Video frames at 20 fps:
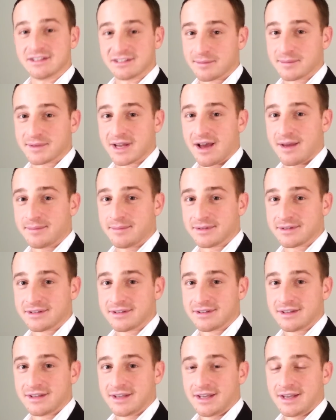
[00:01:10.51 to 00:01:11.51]

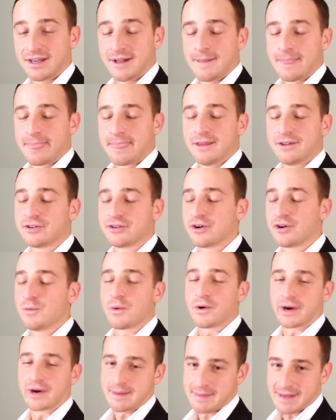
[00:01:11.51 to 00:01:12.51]
sometimes, so don't
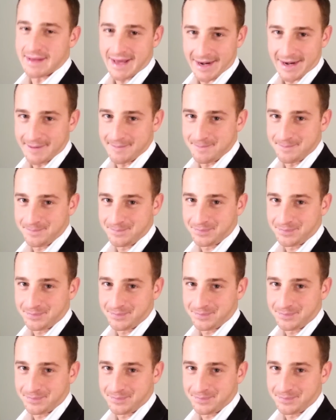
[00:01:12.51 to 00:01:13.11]
worry about it.